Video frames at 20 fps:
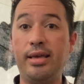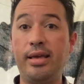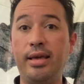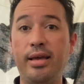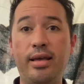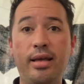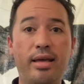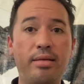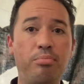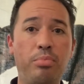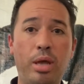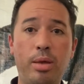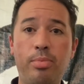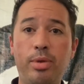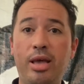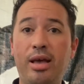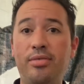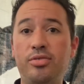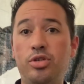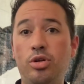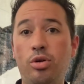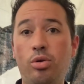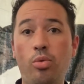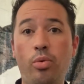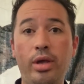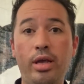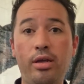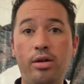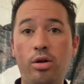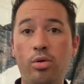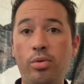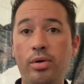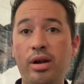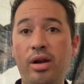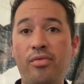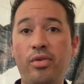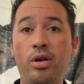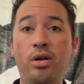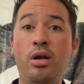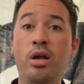it, maybe after a week or
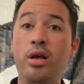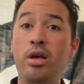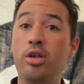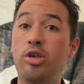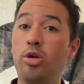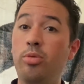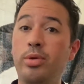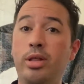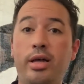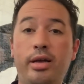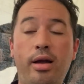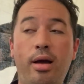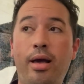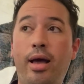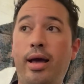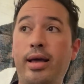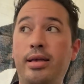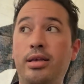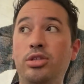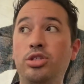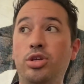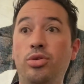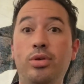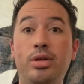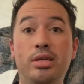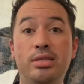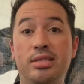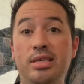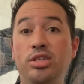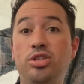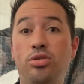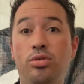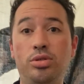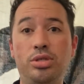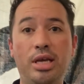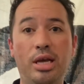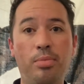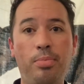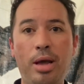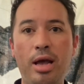whatever, you'll be like, I can do an additional
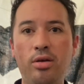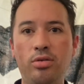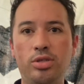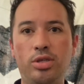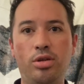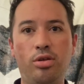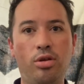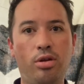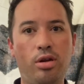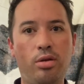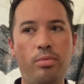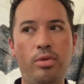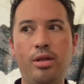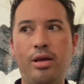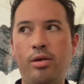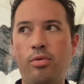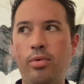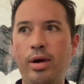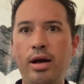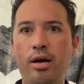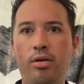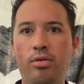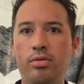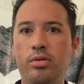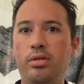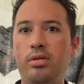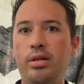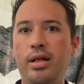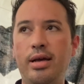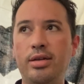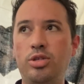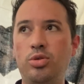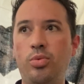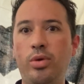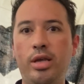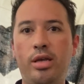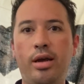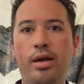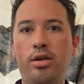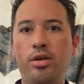10 pounds. And you're going to be like, wow, last
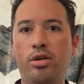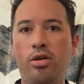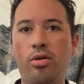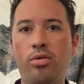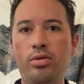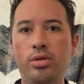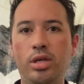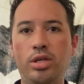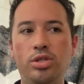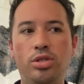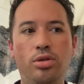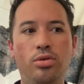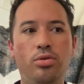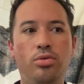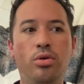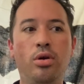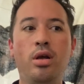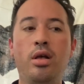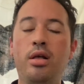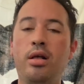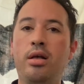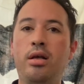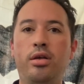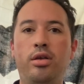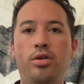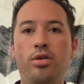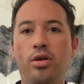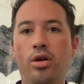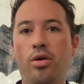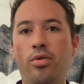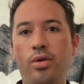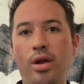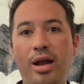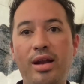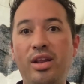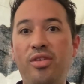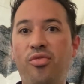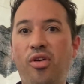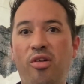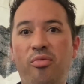week I could only do, you know,
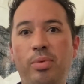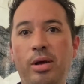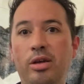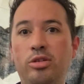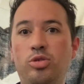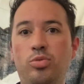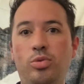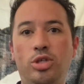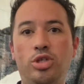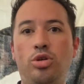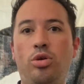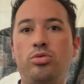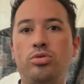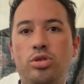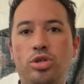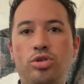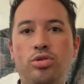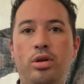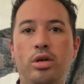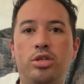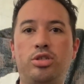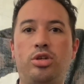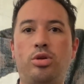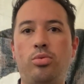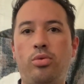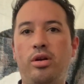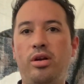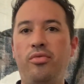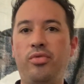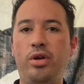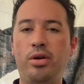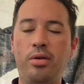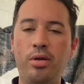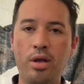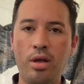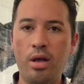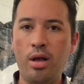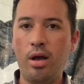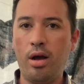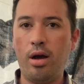95 pounds with shoulder shrugs or whatever.
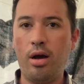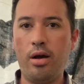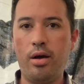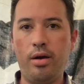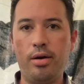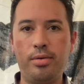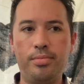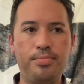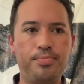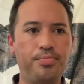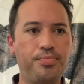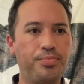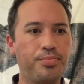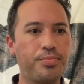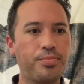And